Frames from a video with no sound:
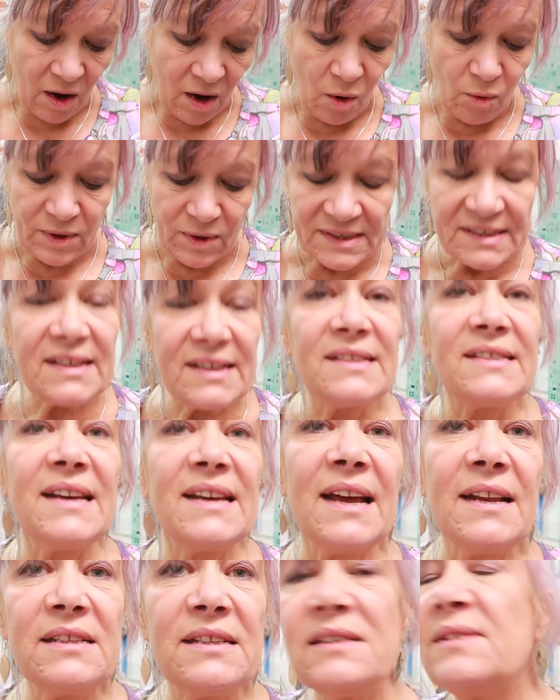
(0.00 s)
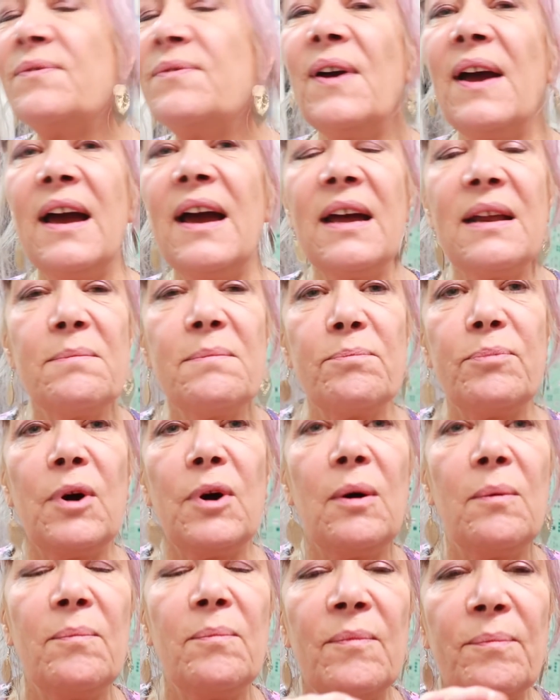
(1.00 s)
Oh, it's intensive hand
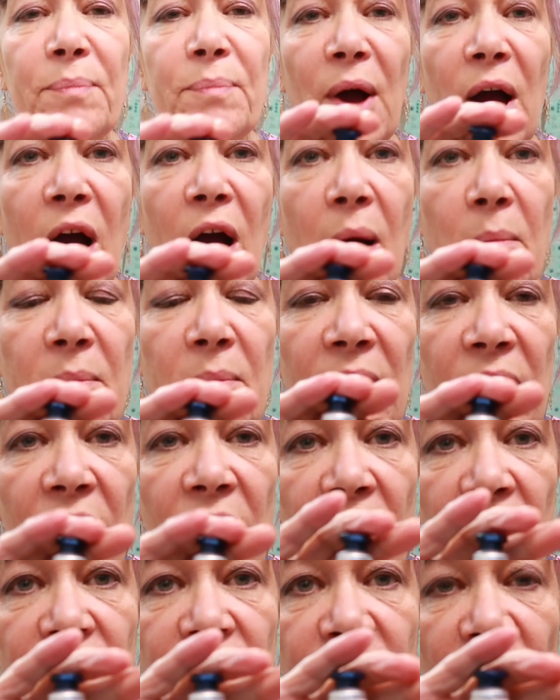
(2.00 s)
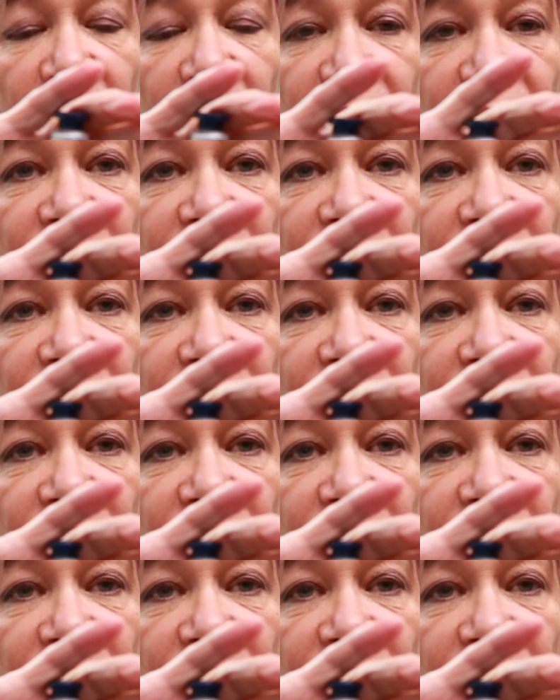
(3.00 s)
balm for